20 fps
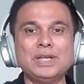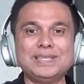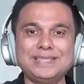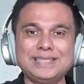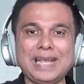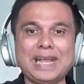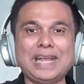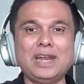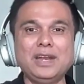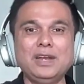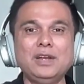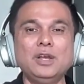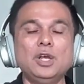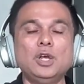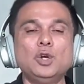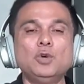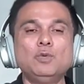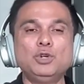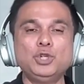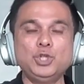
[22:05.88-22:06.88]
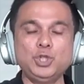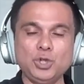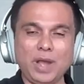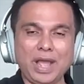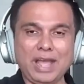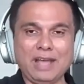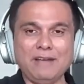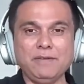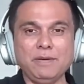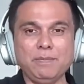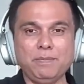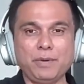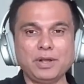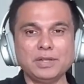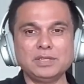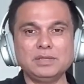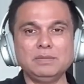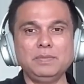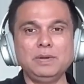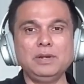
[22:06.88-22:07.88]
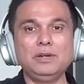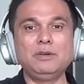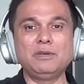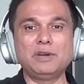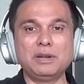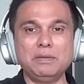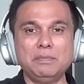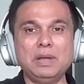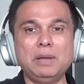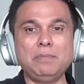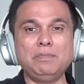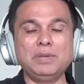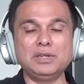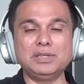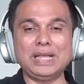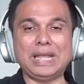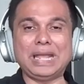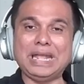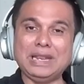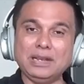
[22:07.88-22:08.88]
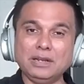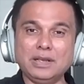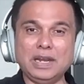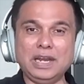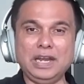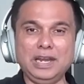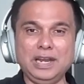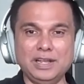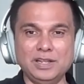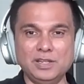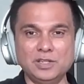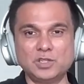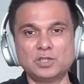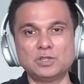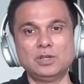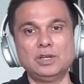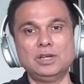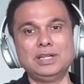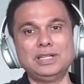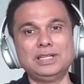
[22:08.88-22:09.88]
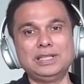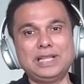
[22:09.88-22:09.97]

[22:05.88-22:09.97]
Second, would you ever possible to remember the ingredients